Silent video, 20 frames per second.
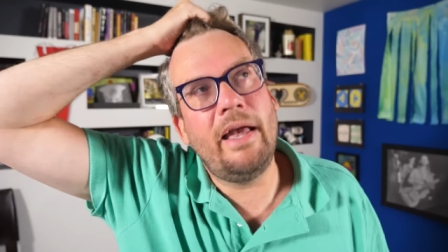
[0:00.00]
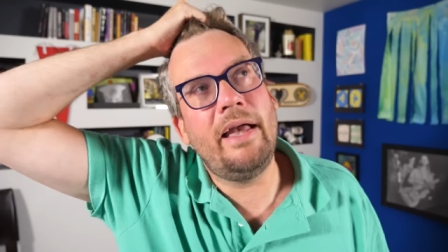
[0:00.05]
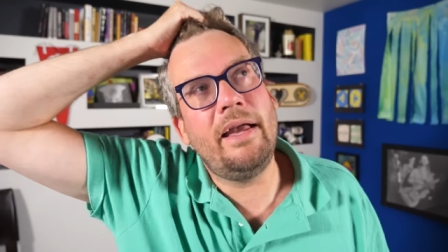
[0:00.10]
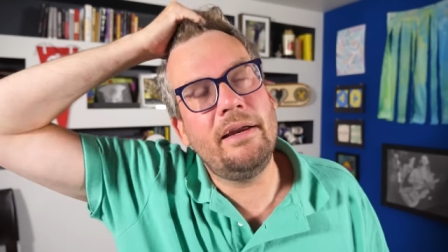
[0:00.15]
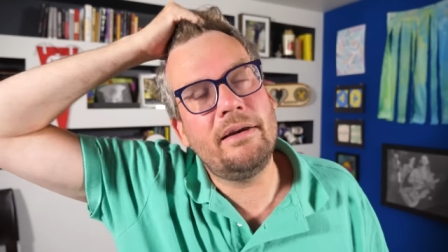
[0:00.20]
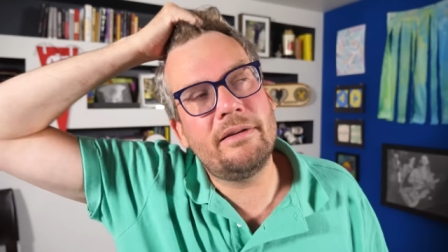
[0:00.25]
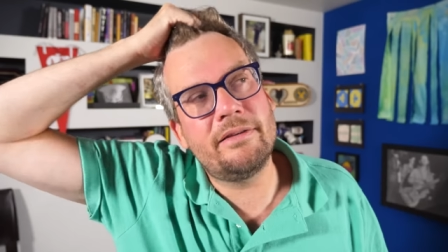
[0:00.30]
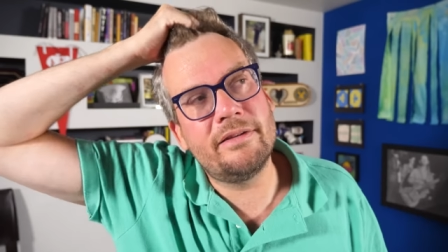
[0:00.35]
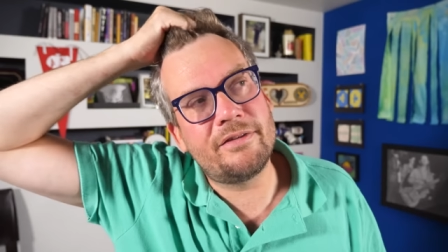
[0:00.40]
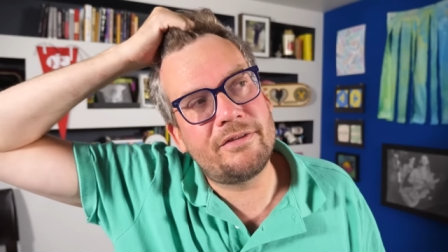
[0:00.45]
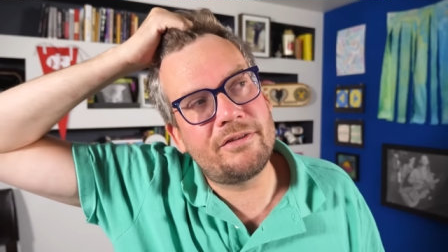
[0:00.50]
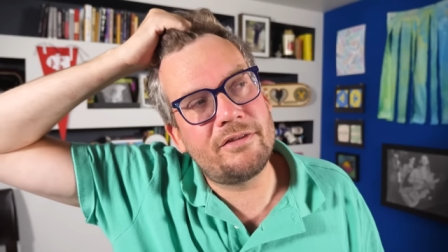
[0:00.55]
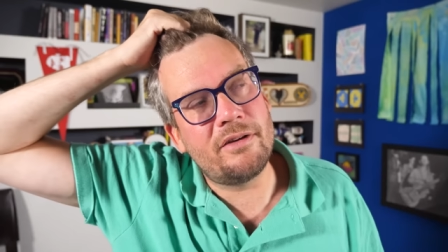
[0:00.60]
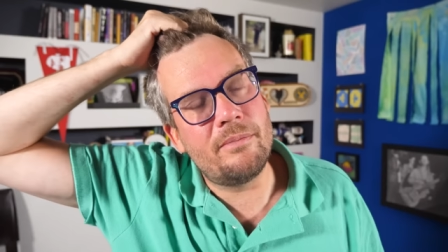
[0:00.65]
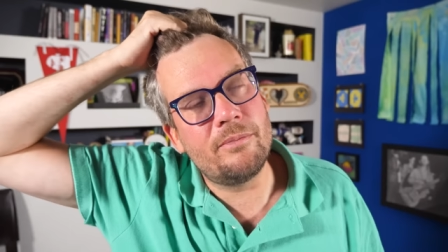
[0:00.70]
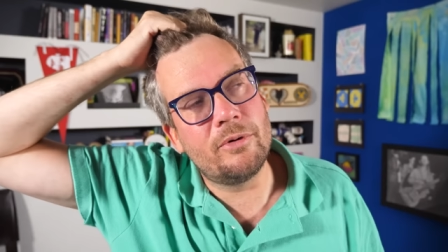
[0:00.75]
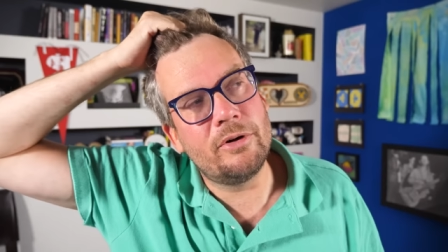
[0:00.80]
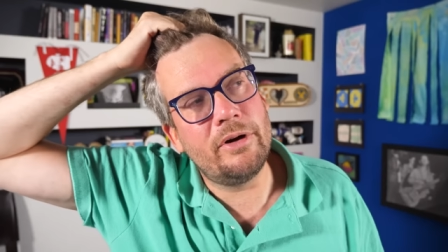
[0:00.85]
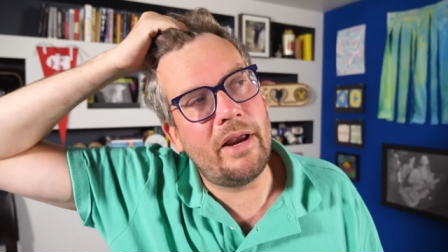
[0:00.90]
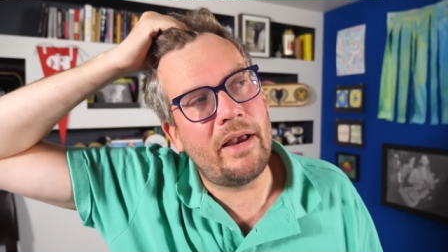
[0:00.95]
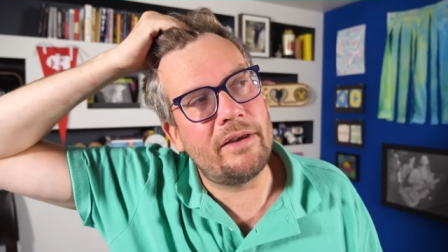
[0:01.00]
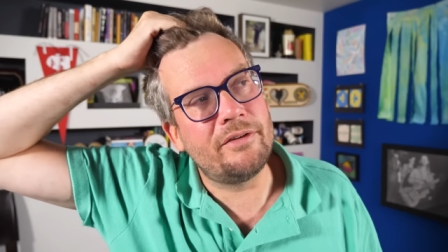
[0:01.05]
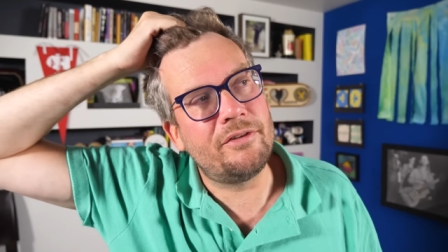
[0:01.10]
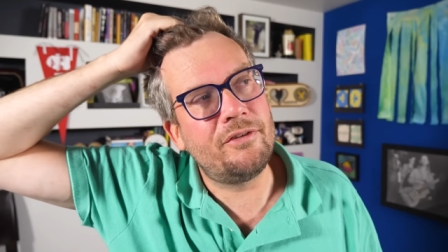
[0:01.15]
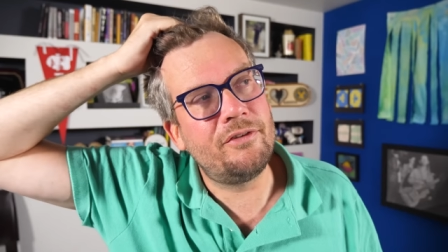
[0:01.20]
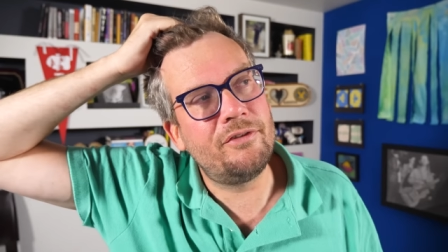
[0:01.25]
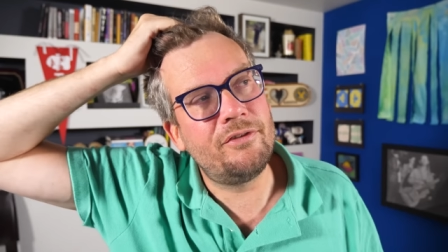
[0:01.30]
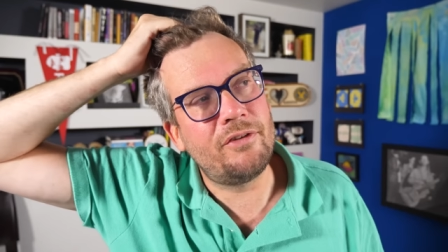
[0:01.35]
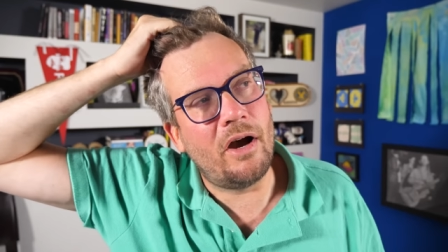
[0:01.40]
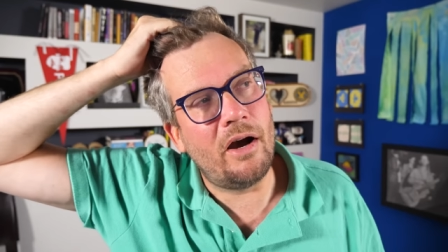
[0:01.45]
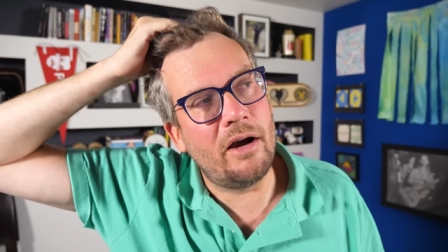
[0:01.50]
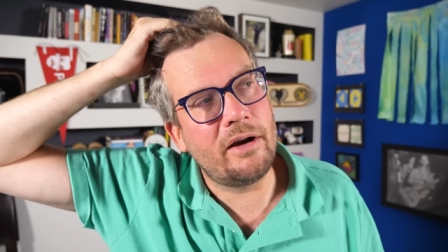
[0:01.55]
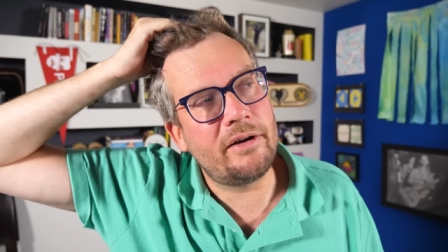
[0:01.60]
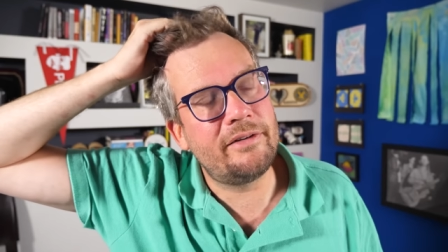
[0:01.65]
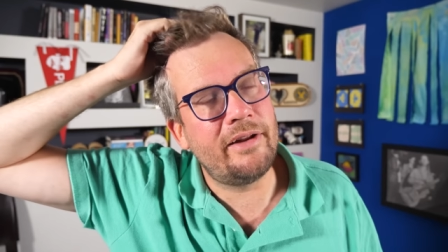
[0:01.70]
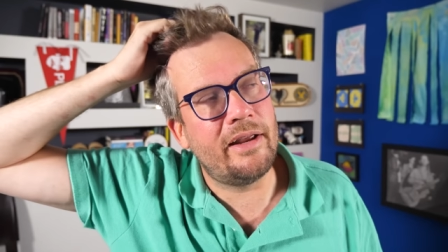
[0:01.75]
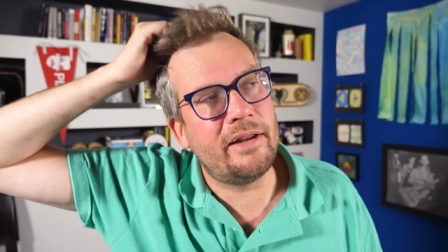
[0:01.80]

Hank, this summer has sucked,